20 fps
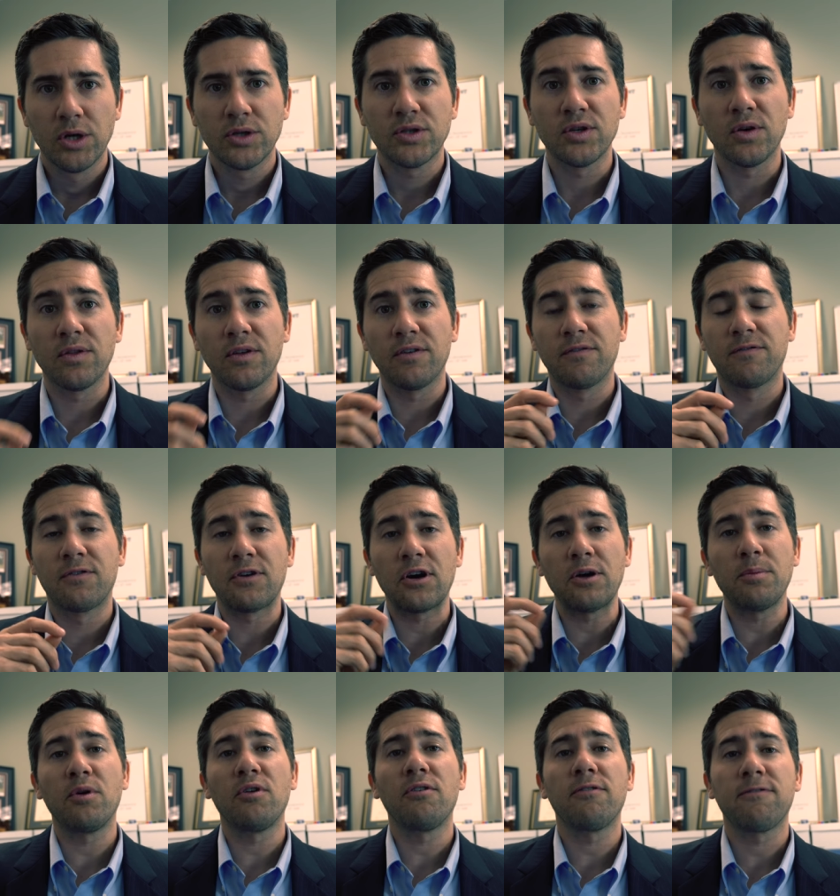So the
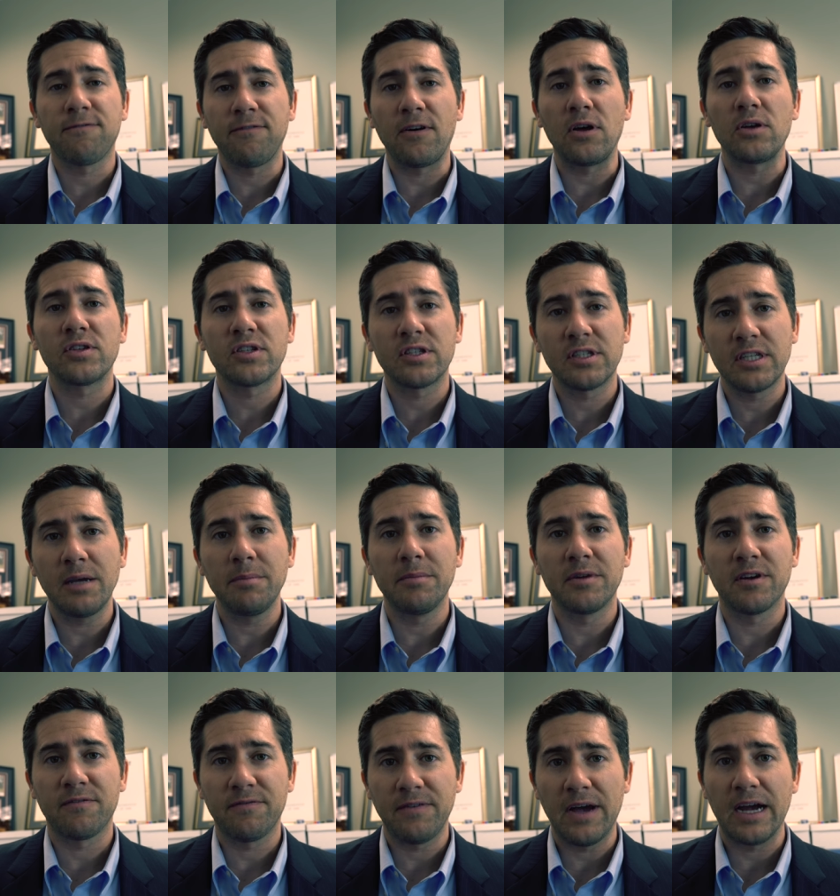verbal false
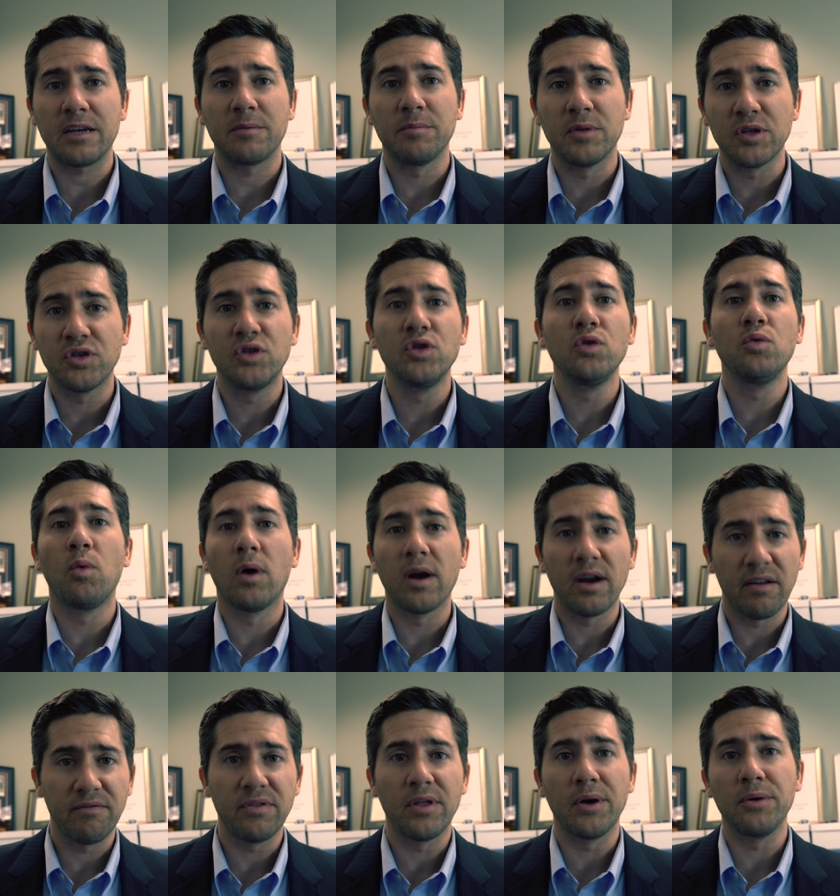statement of fact must do
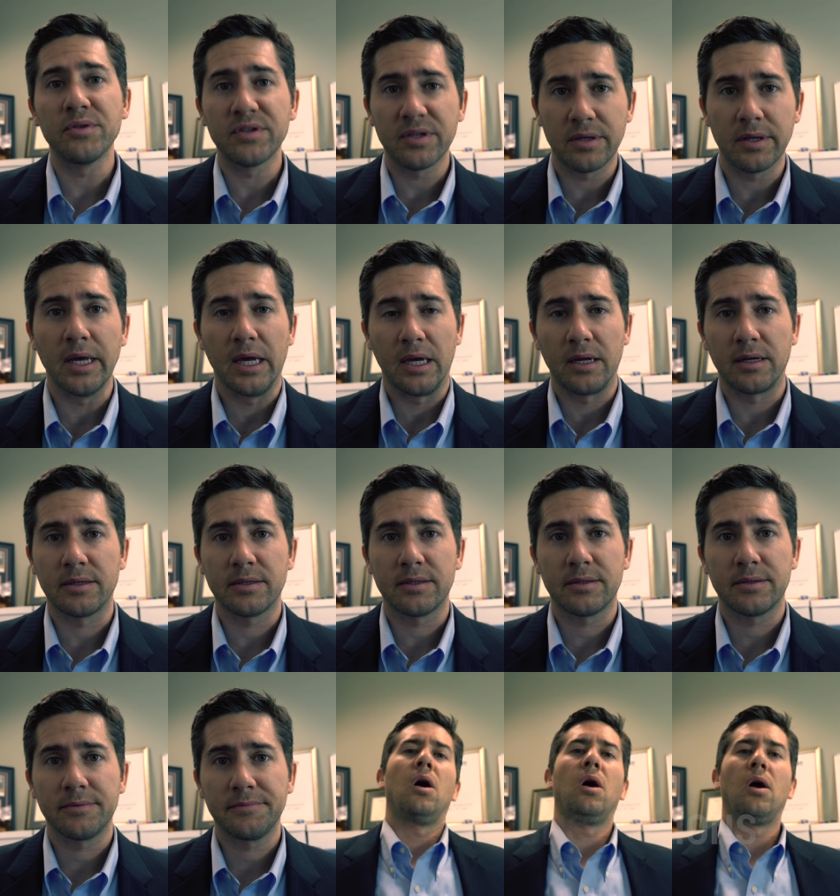one of those things.